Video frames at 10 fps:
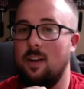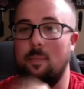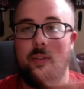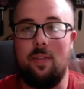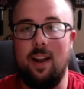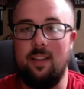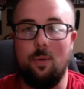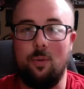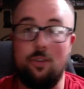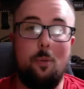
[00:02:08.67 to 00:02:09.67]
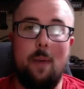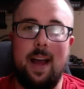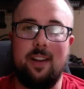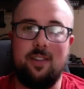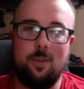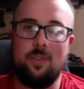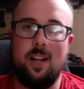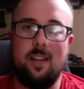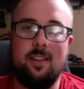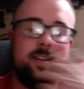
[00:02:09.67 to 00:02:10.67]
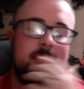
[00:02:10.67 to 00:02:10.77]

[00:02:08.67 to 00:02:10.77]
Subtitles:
but there was no package. There was nothing.